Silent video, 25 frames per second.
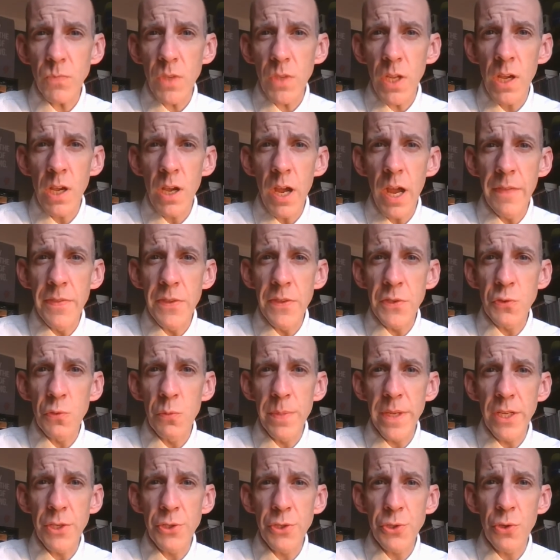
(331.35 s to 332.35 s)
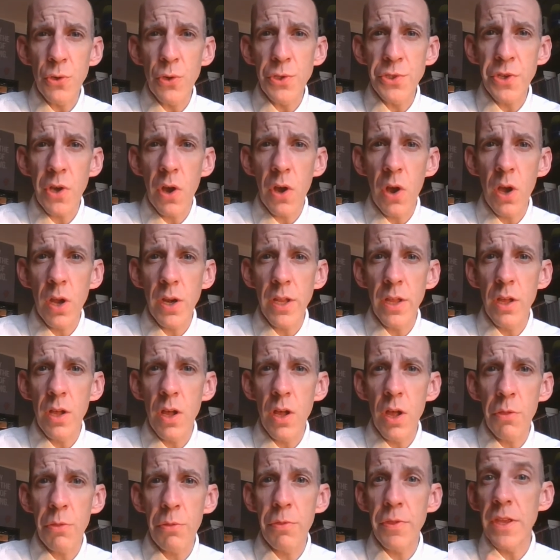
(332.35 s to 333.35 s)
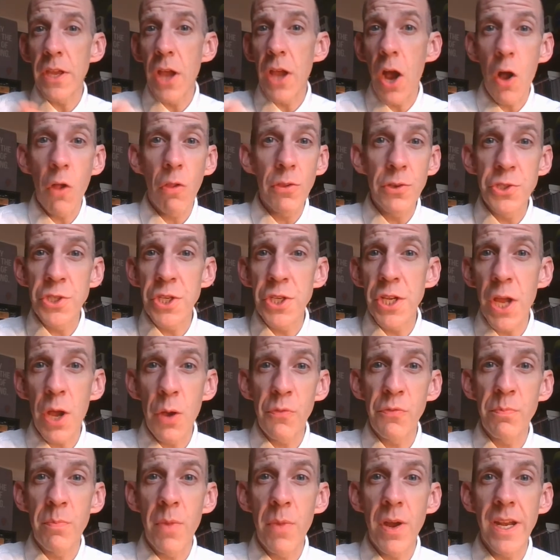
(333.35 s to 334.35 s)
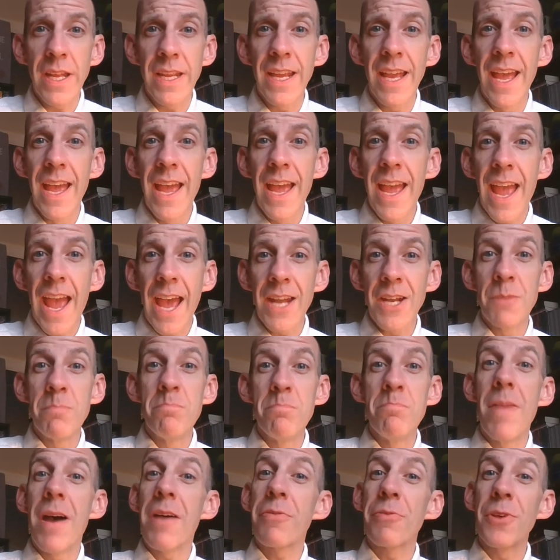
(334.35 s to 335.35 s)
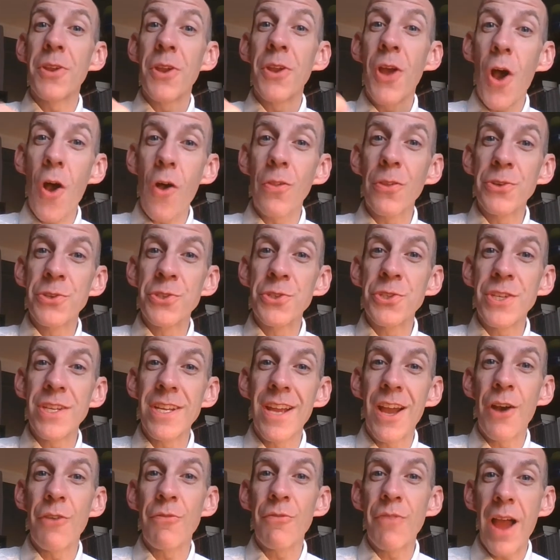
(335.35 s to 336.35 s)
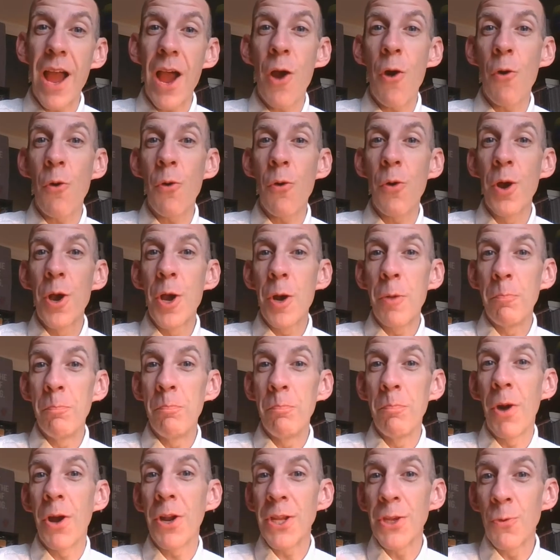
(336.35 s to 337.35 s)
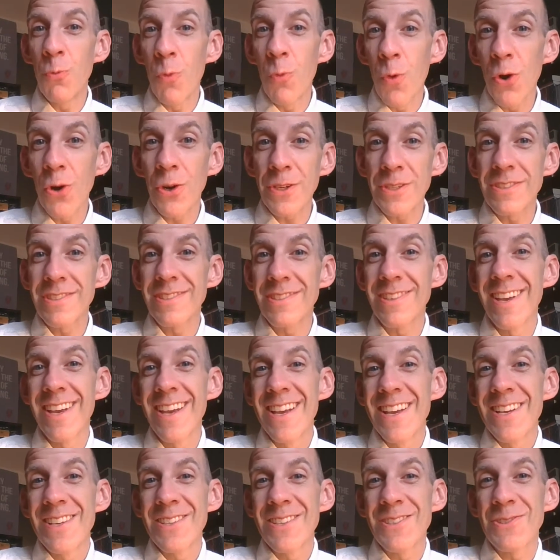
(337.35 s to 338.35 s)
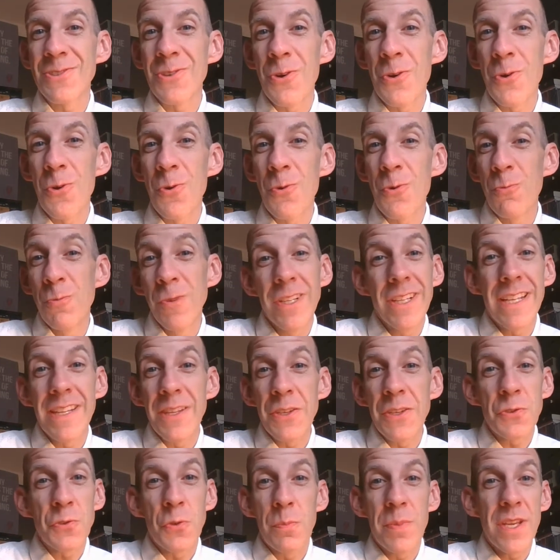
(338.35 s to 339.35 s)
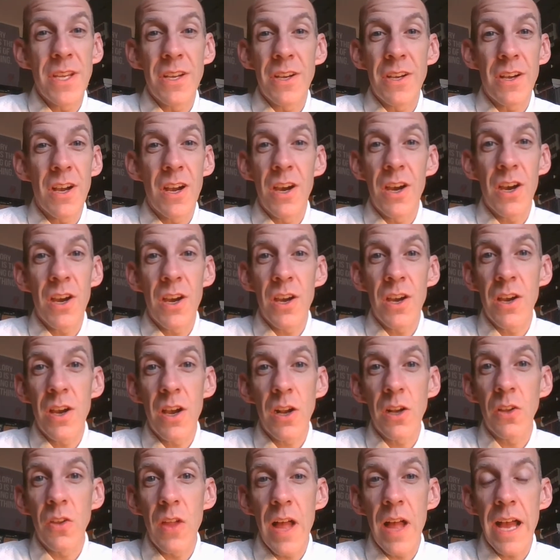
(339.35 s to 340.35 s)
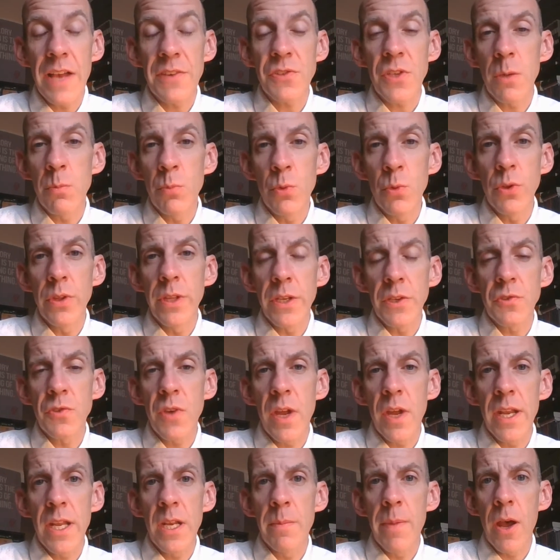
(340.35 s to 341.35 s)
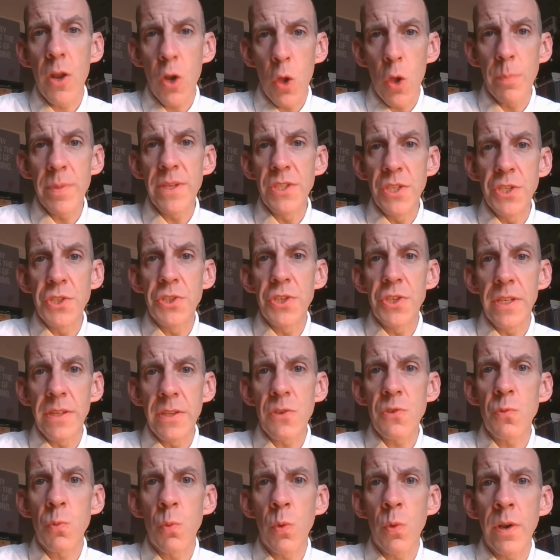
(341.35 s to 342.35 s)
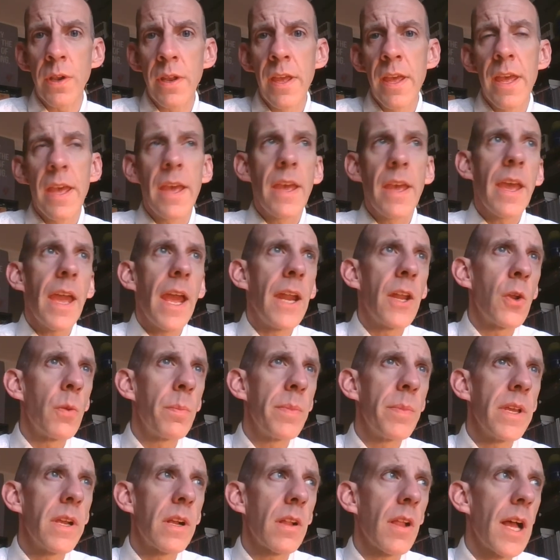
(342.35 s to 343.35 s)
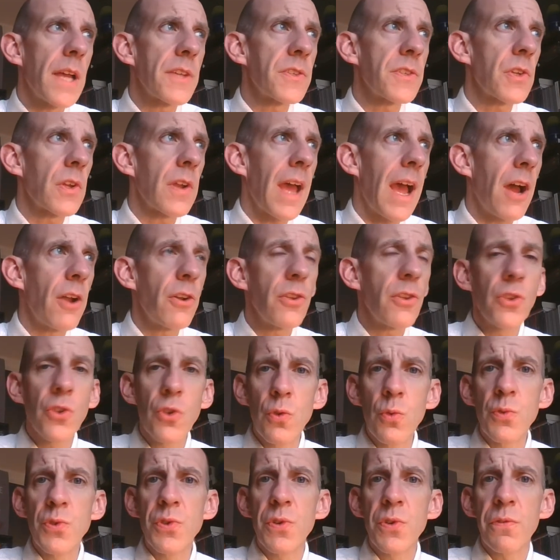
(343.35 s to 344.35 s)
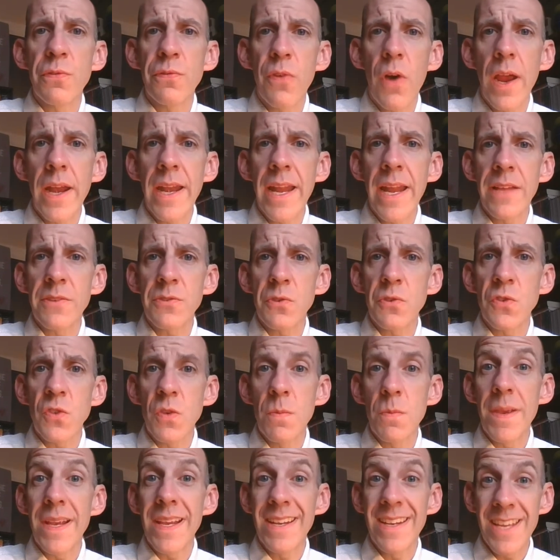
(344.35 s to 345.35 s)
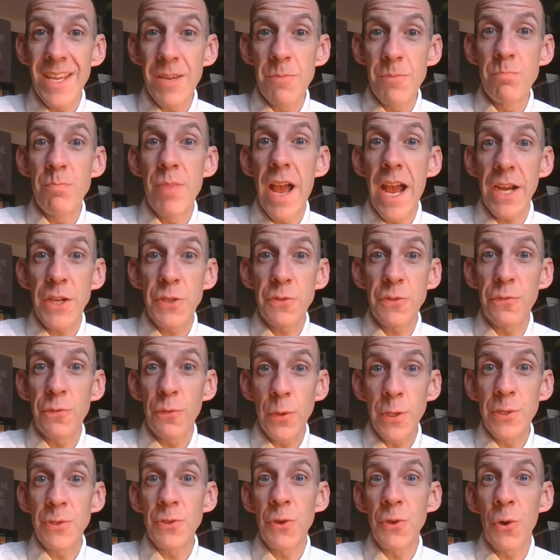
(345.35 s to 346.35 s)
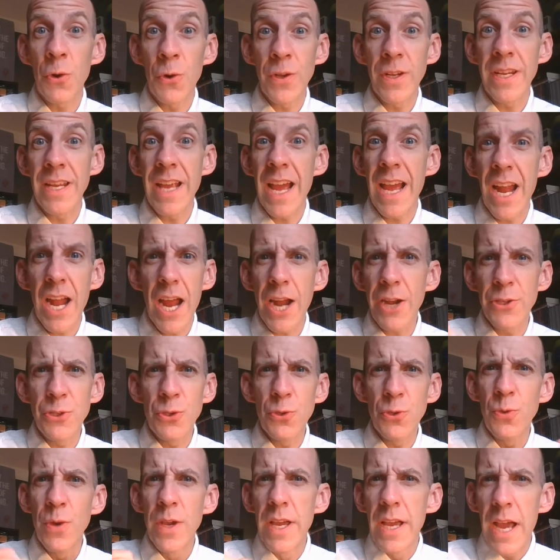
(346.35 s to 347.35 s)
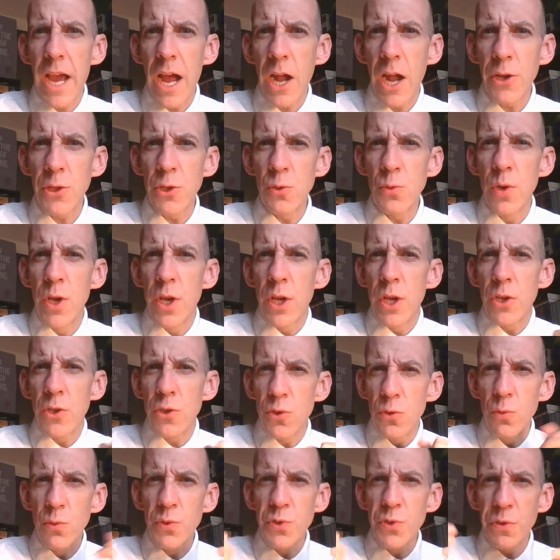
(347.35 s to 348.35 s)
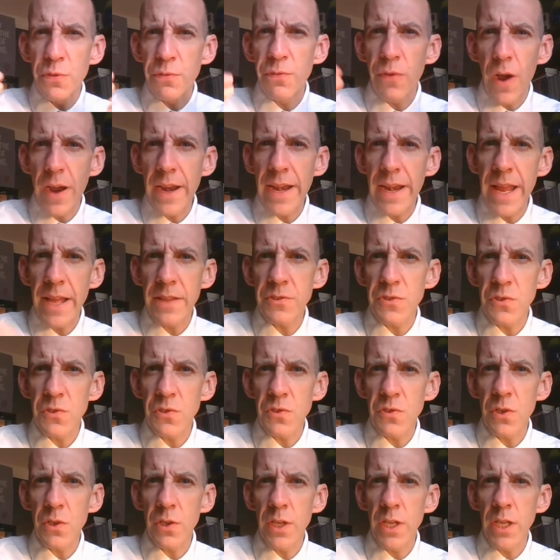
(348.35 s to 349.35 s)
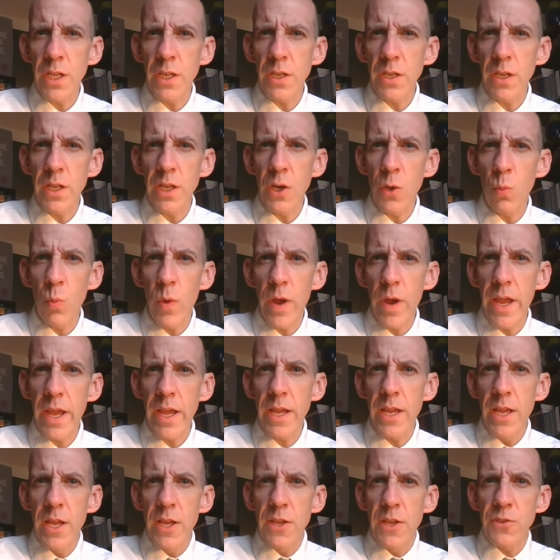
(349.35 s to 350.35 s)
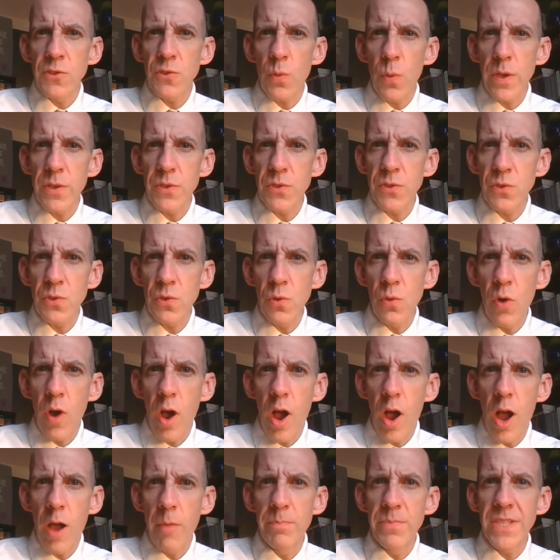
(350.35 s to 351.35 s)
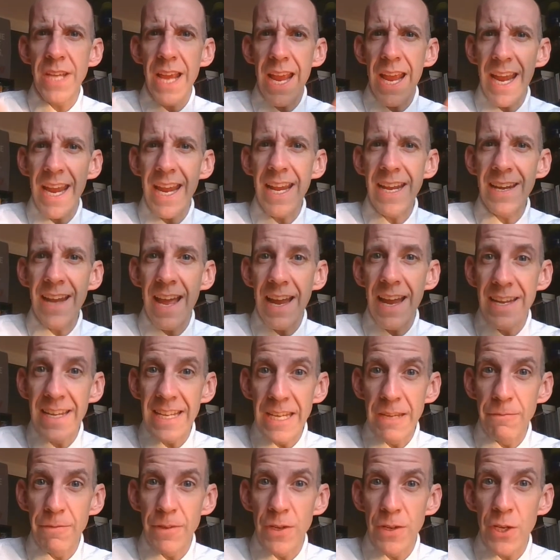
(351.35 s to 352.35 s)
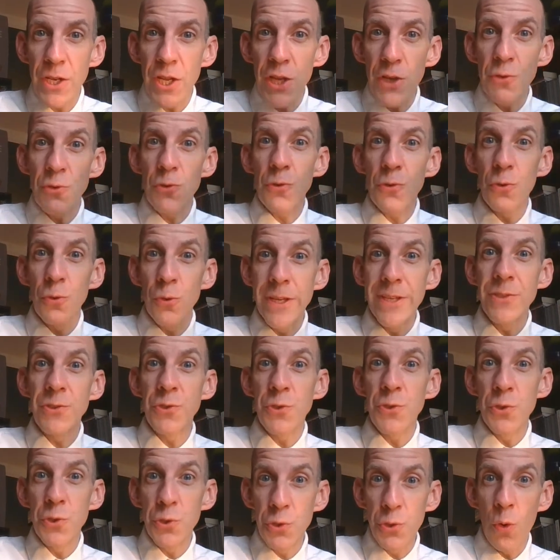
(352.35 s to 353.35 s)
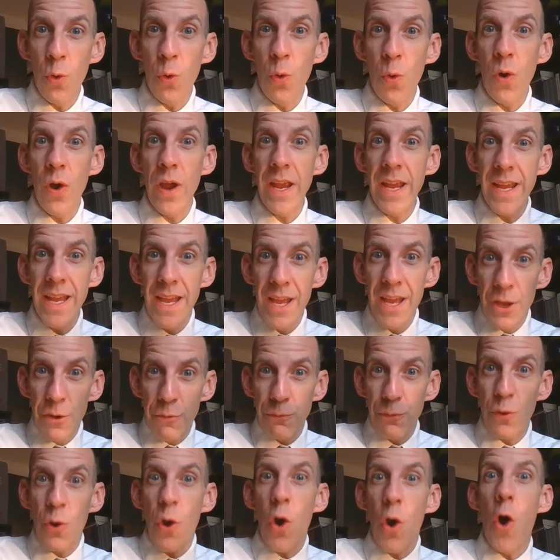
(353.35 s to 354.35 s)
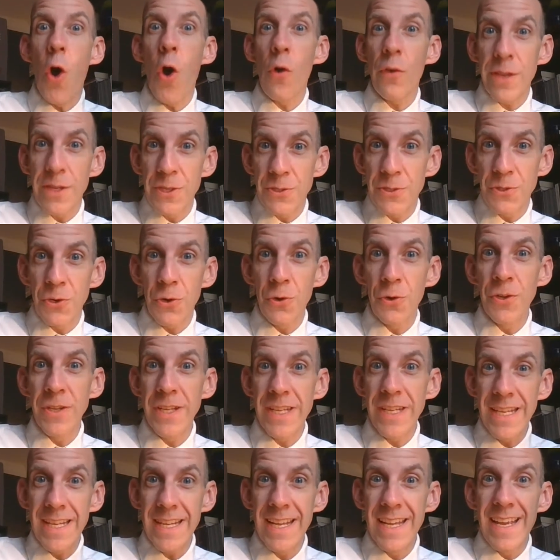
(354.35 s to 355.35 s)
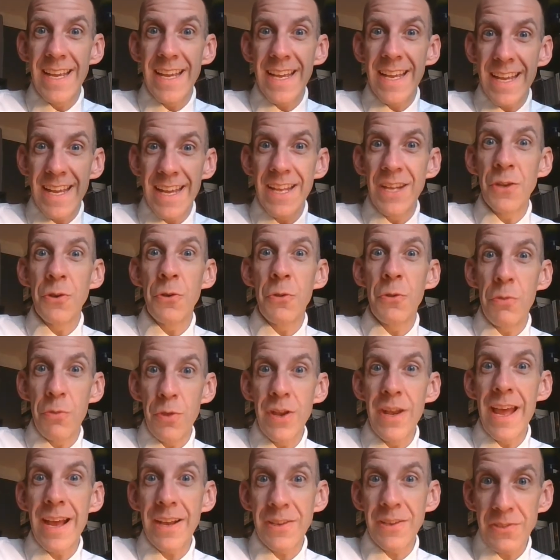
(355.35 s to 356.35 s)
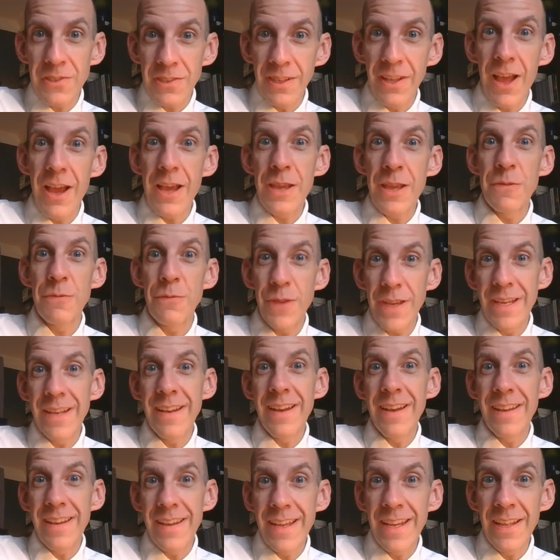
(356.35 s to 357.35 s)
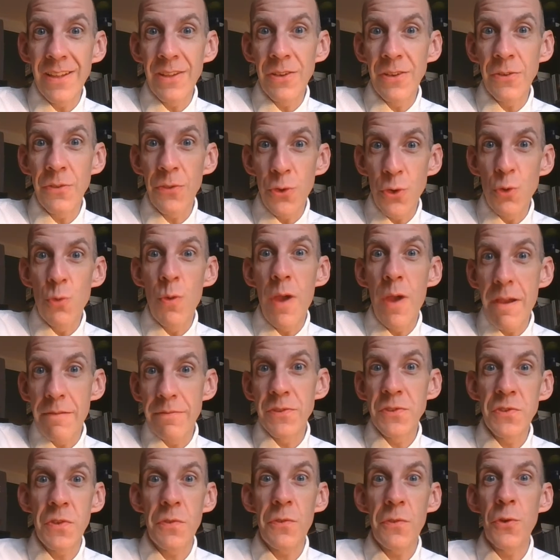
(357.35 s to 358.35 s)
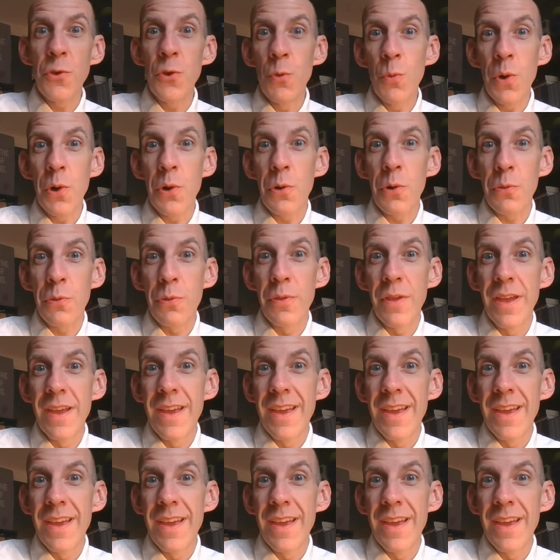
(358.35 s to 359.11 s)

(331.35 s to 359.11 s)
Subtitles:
And this will be a church on a theology of money and a methodology of how money works. So really, this will be a class that I'm really excited about. I'll be teaching this one, and it'll be a class on how to use your finances to make an impact for eternity. How do you use your finances in a way so as to obtain and even increase joy for all eternity in the next life, in the new heavens and the new earth?